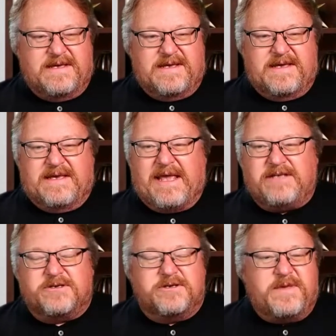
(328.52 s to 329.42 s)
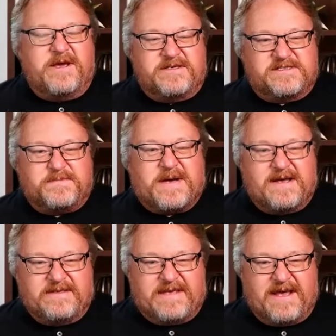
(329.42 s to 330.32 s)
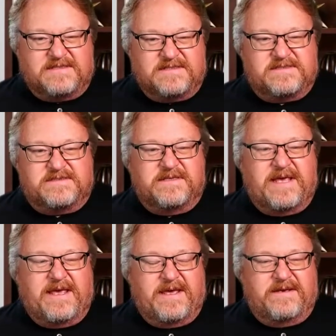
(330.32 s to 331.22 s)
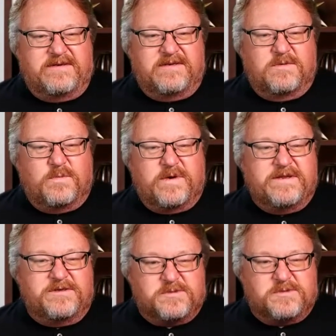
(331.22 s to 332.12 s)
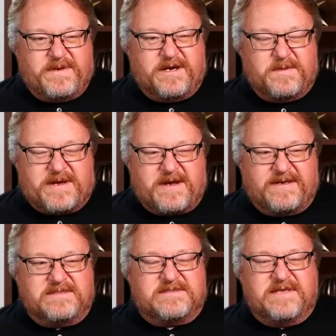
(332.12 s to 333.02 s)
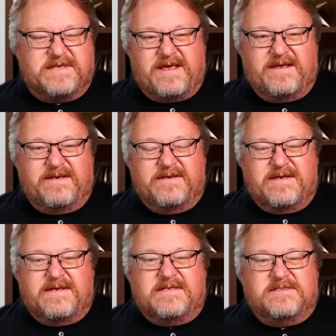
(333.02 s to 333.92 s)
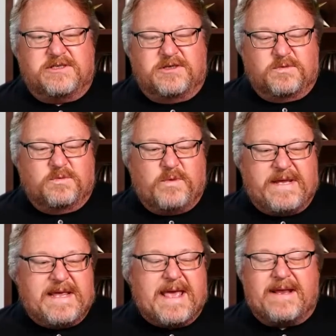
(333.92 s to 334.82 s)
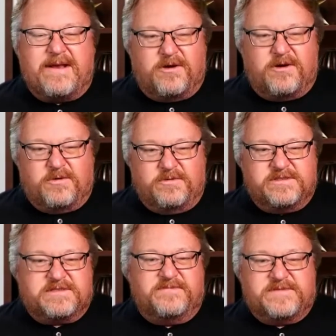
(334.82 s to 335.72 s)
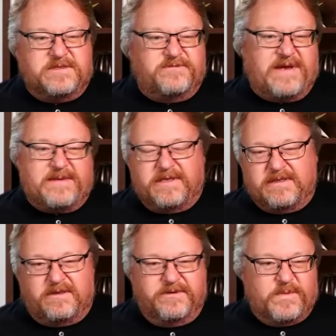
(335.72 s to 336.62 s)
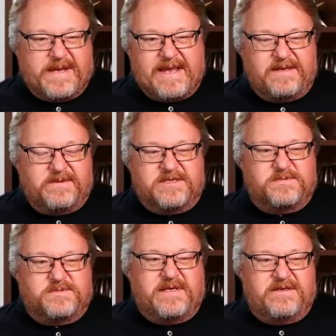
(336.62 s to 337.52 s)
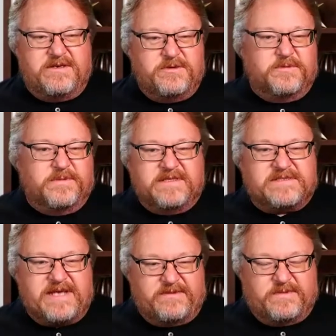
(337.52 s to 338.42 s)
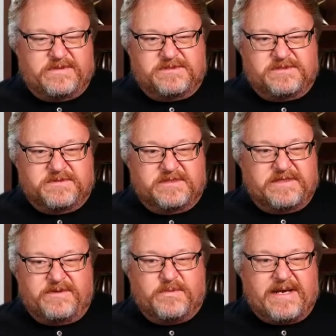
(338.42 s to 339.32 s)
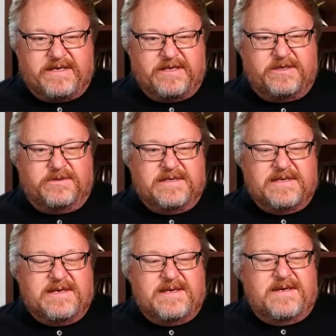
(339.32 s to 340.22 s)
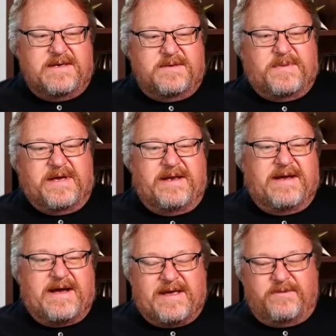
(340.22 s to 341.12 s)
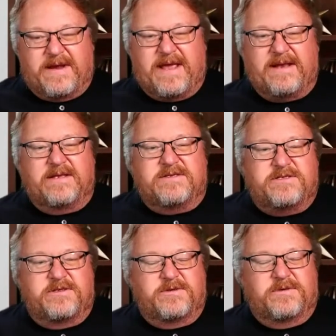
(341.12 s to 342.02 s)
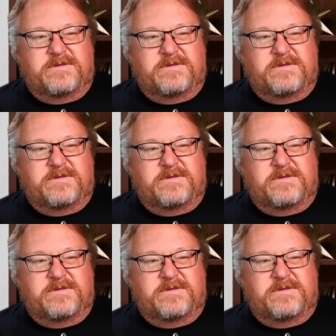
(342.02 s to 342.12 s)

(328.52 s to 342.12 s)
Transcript: He turned me onto some podcasts, and one of those were Bigger Pockets. And so we had owned some single family along the way because we knew that real estate was really the way to go. But I ran into